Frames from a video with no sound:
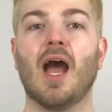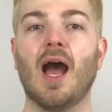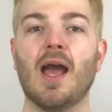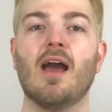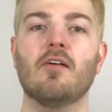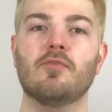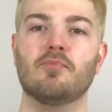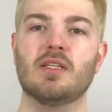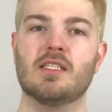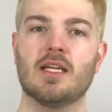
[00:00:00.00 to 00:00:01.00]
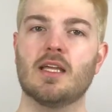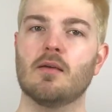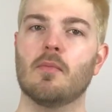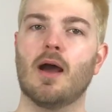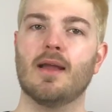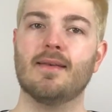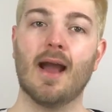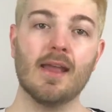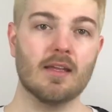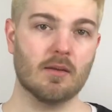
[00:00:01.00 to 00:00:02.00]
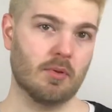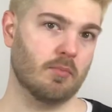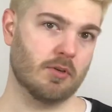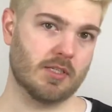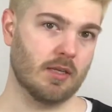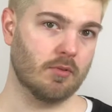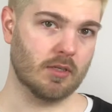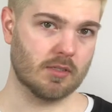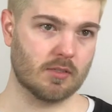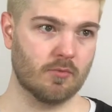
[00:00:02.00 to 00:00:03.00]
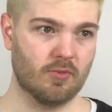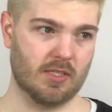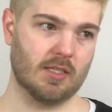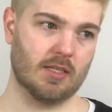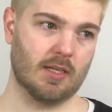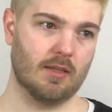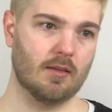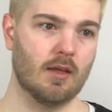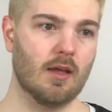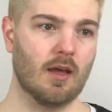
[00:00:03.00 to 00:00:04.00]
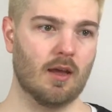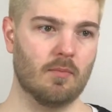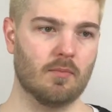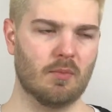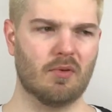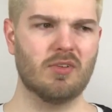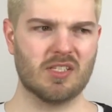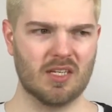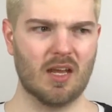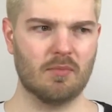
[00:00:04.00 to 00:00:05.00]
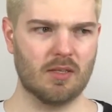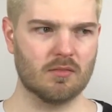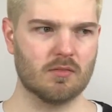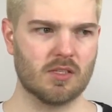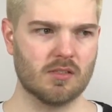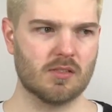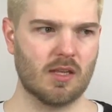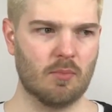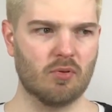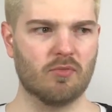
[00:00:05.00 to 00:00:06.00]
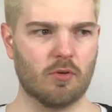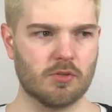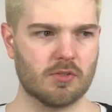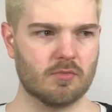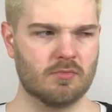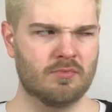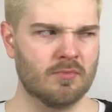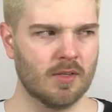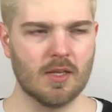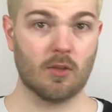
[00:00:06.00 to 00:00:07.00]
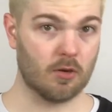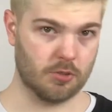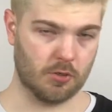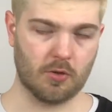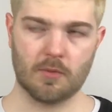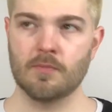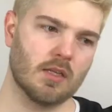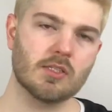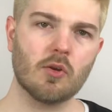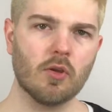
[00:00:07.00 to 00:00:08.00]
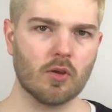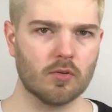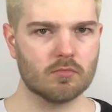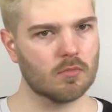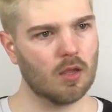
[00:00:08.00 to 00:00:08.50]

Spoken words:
I have been taking my diet a bit more serious recently. By recently I mean since April 1st. Not a joke. It's going good.